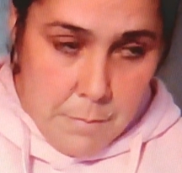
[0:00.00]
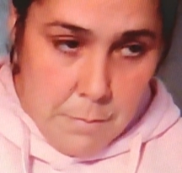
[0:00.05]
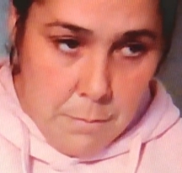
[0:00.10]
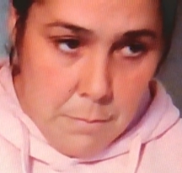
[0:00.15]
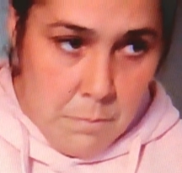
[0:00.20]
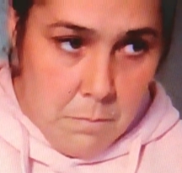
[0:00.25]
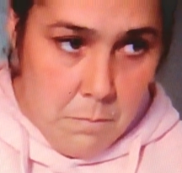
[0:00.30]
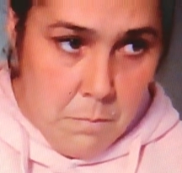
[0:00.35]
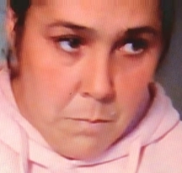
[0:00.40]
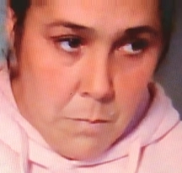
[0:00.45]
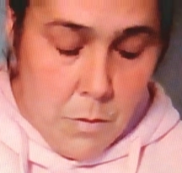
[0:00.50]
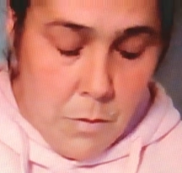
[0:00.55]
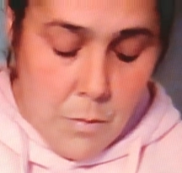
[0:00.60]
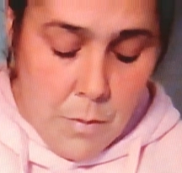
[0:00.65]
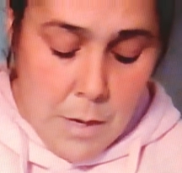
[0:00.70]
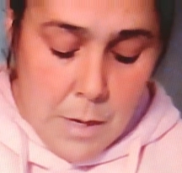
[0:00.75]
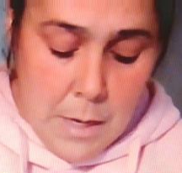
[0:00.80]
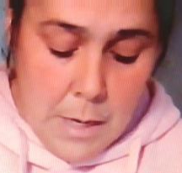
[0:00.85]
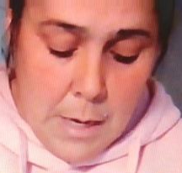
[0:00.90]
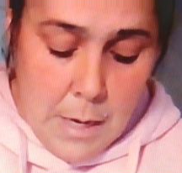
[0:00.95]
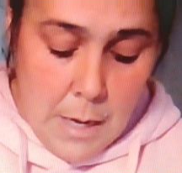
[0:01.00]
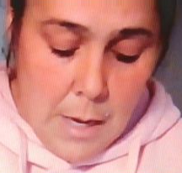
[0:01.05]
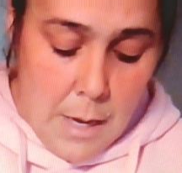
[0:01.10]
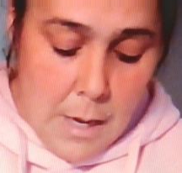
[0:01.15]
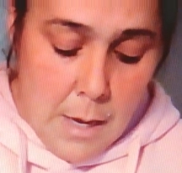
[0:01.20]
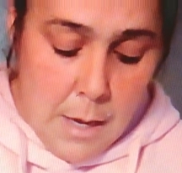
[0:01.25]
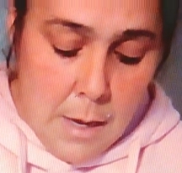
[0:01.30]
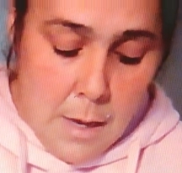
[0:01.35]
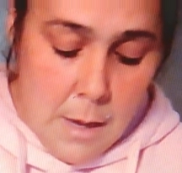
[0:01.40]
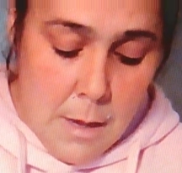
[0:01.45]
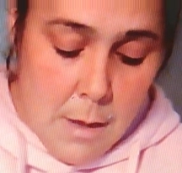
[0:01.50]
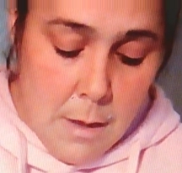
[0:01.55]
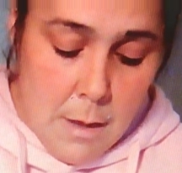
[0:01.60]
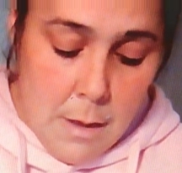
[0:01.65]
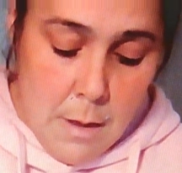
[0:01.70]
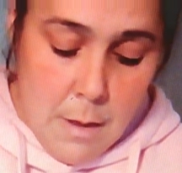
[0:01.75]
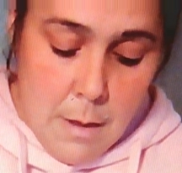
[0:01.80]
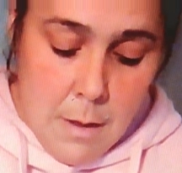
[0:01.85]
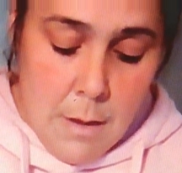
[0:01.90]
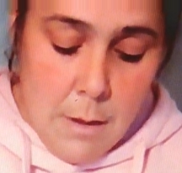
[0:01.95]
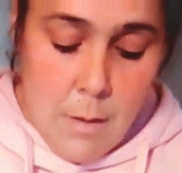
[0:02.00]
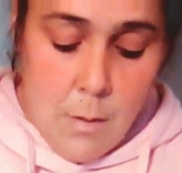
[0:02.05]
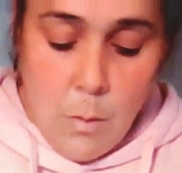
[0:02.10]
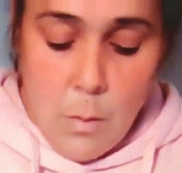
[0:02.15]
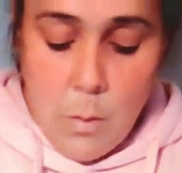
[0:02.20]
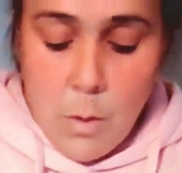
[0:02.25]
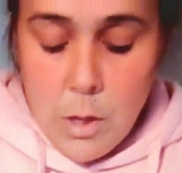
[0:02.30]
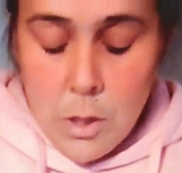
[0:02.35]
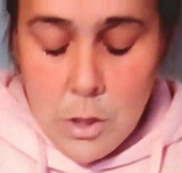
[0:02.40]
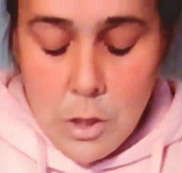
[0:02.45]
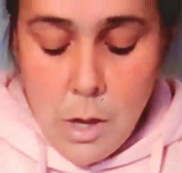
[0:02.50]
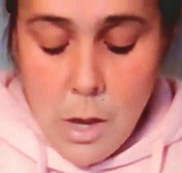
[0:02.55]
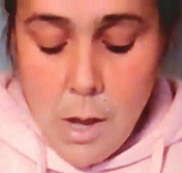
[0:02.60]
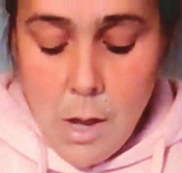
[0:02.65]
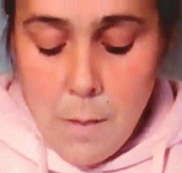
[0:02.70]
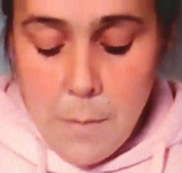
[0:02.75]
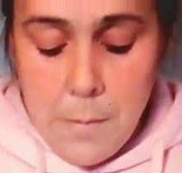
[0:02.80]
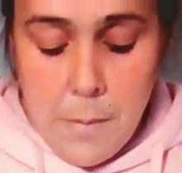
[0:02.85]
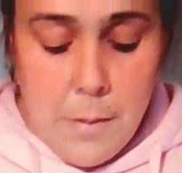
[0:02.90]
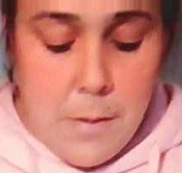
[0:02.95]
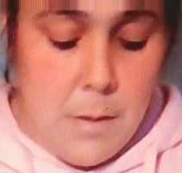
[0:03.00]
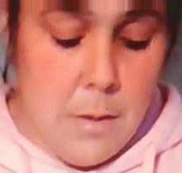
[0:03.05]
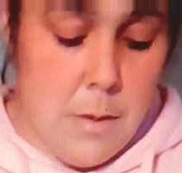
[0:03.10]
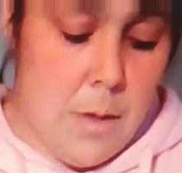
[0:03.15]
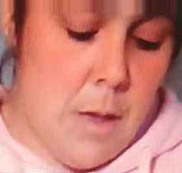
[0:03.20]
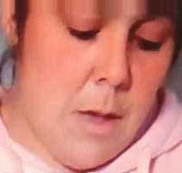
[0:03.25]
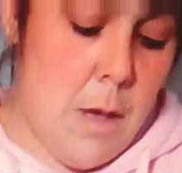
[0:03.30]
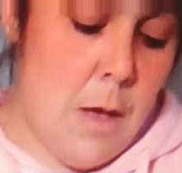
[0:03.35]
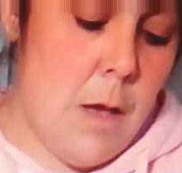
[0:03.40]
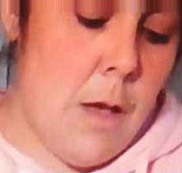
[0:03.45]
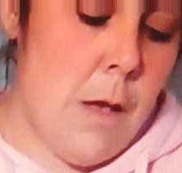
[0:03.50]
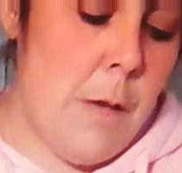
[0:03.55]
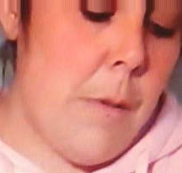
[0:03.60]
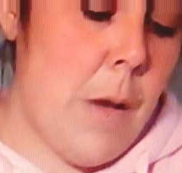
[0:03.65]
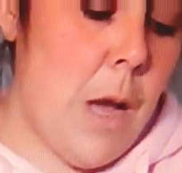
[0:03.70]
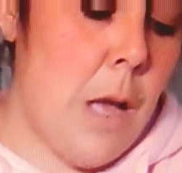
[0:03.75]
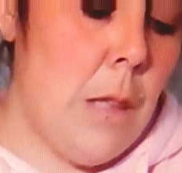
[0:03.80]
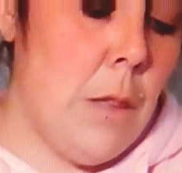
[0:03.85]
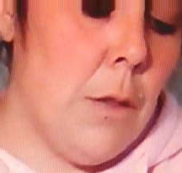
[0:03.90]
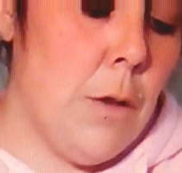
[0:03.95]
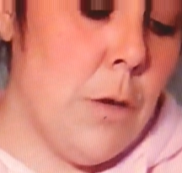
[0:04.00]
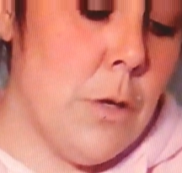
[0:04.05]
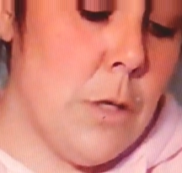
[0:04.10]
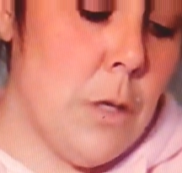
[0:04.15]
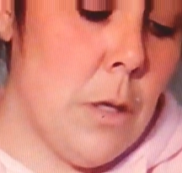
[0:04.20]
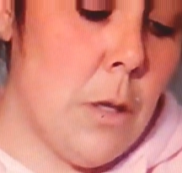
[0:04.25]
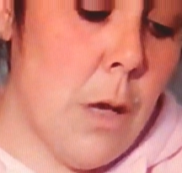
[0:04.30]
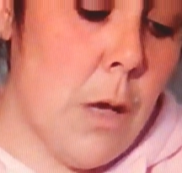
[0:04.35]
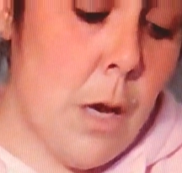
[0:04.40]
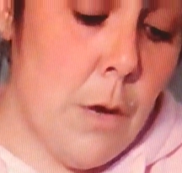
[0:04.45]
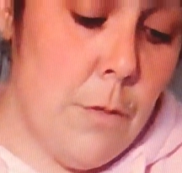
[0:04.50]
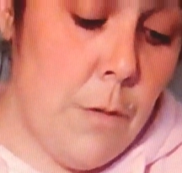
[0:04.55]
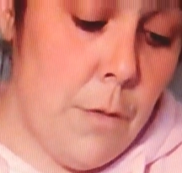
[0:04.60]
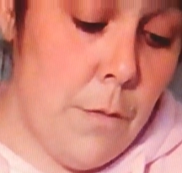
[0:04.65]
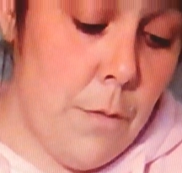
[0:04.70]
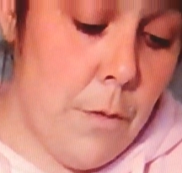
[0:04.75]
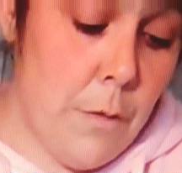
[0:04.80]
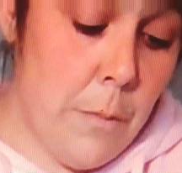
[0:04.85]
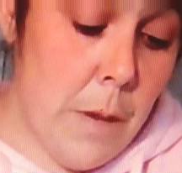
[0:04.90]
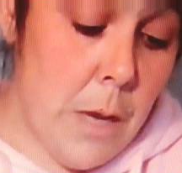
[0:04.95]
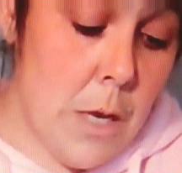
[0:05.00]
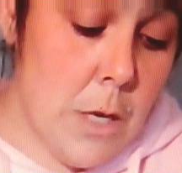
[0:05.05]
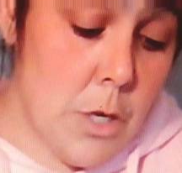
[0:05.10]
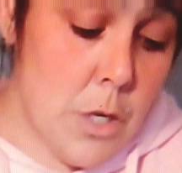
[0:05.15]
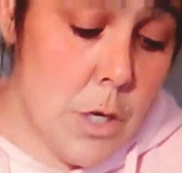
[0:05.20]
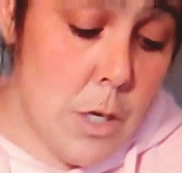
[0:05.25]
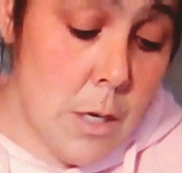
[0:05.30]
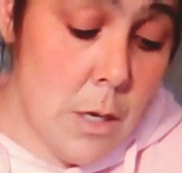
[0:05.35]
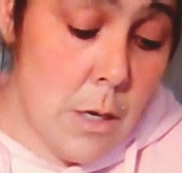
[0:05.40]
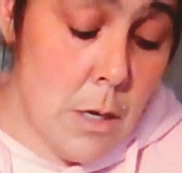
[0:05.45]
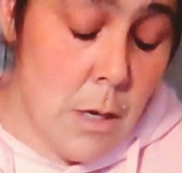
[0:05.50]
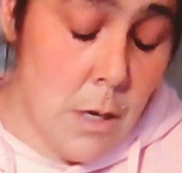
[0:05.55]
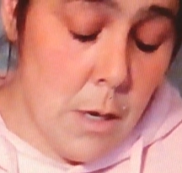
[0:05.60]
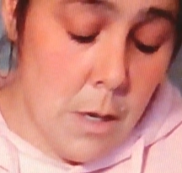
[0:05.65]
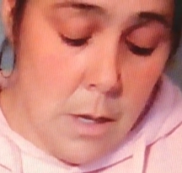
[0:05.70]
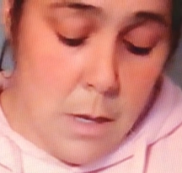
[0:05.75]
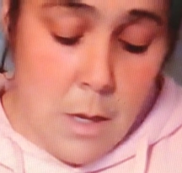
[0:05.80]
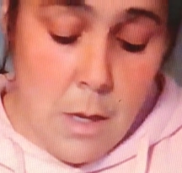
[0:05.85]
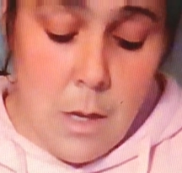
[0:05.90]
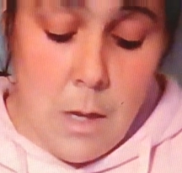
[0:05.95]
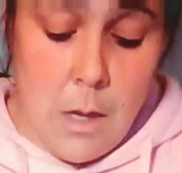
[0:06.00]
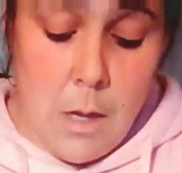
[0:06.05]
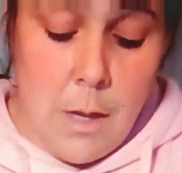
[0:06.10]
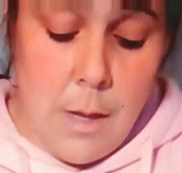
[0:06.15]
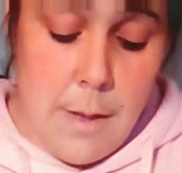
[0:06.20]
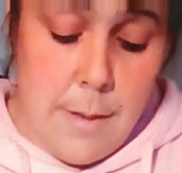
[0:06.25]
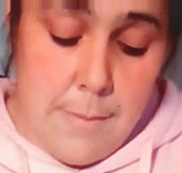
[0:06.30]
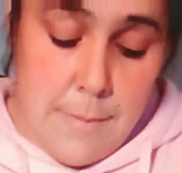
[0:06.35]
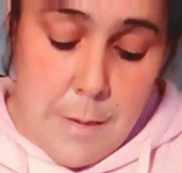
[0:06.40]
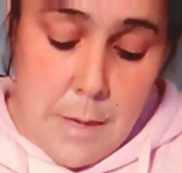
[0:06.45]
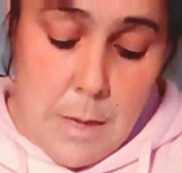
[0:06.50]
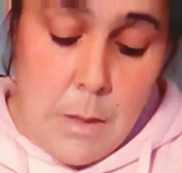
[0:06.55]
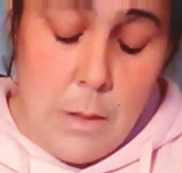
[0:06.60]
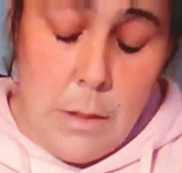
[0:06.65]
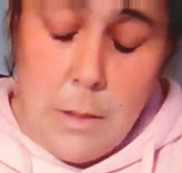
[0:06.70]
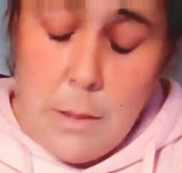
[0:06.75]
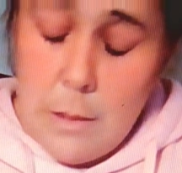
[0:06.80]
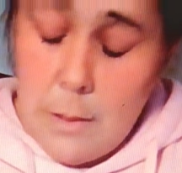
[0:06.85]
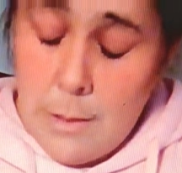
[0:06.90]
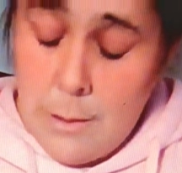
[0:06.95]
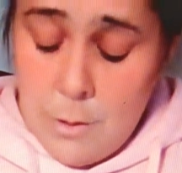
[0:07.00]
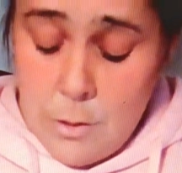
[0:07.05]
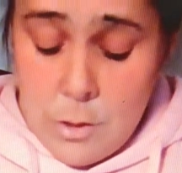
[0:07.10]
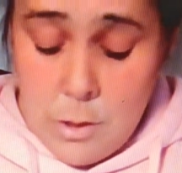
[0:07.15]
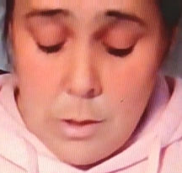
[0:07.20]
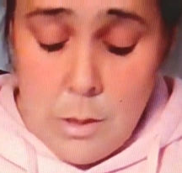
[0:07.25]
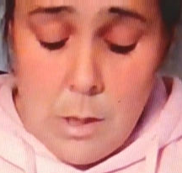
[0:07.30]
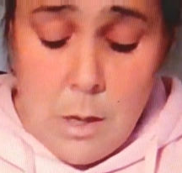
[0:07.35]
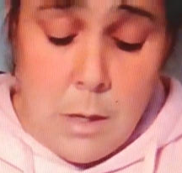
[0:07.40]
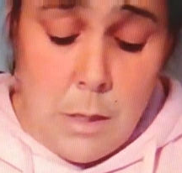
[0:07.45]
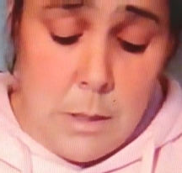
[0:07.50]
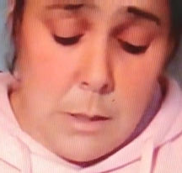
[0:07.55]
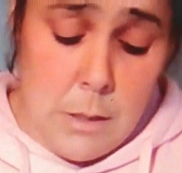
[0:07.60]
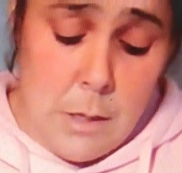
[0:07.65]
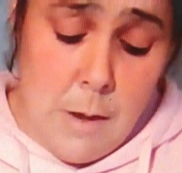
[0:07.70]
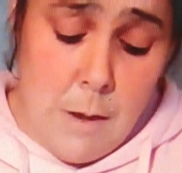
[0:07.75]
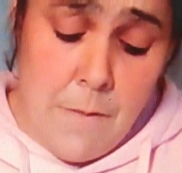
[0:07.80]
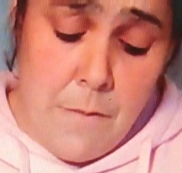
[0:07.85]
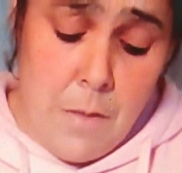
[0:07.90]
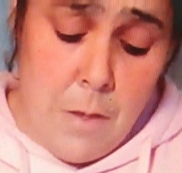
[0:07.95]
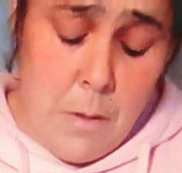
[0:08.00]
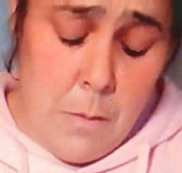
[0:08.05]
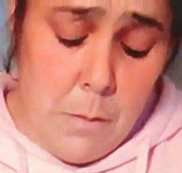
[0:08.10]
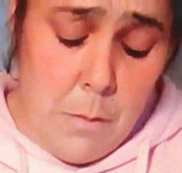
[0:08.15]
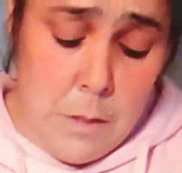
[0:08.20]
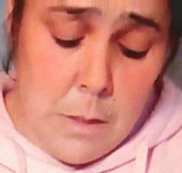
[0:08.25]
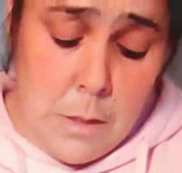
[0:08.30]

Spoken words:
3-day workshop. I learned a lot of information. Learned a lot of stuff that was